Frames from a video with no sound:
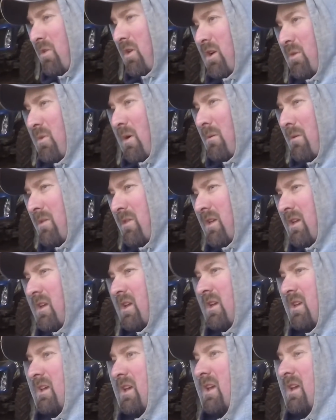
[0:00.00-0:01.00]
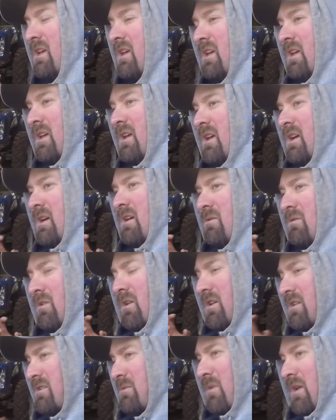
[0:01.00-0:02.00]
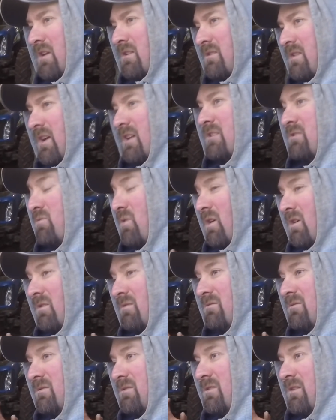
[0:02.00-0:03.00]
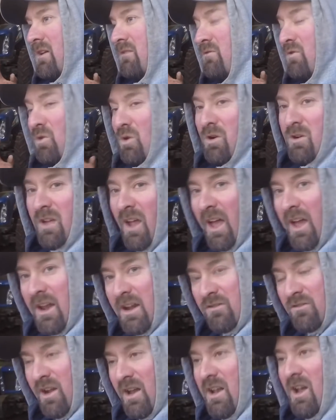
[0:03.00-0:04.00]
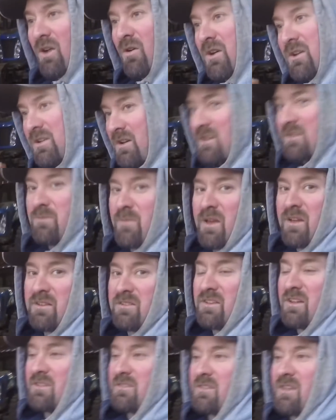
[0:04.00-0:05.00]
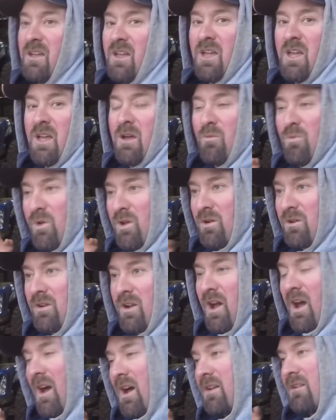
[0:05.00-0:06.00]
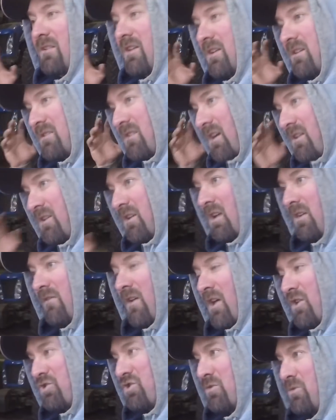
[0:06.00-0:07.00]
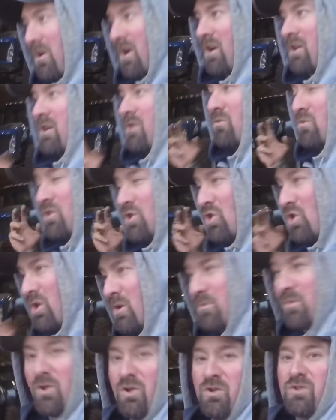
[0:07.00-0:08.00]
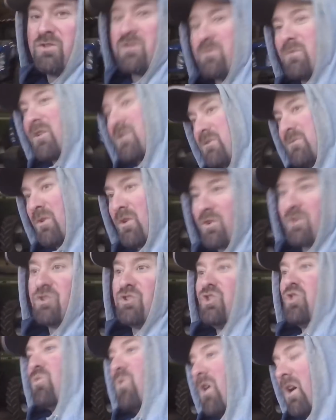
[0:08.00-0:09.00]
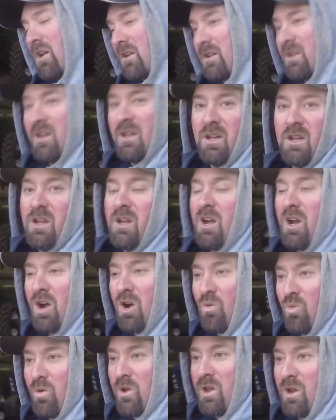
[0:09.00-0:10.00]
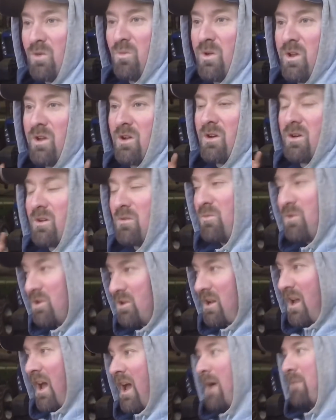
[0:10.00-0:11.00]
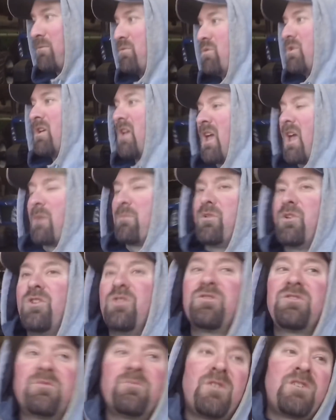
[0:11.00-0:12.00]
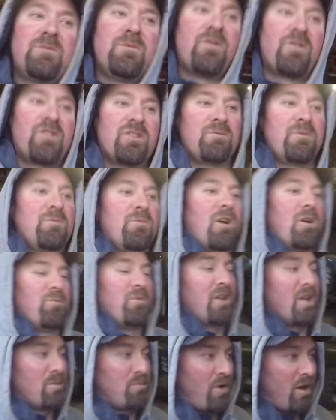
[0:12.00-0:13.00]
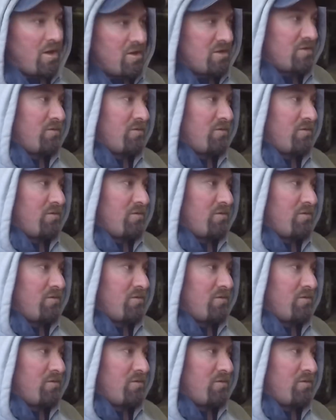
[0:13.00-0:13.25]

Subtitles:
that are probably thinking, well, that doesn't make sense. Well, if you're organic right now, it does make sense. We are not like on the conventional market where you can produce as much milk as you want. We're capped. We can't produce as much milk as we want. We get punished